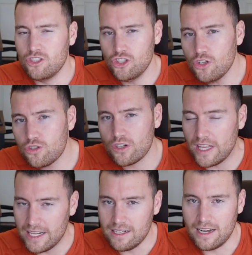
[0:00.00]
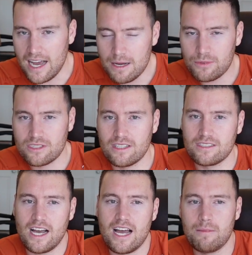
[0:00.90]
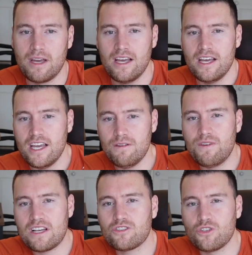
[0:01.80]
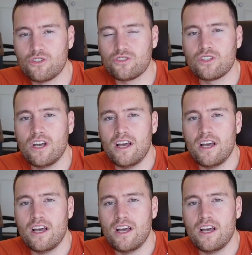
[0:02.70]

Usually 90% of the time investors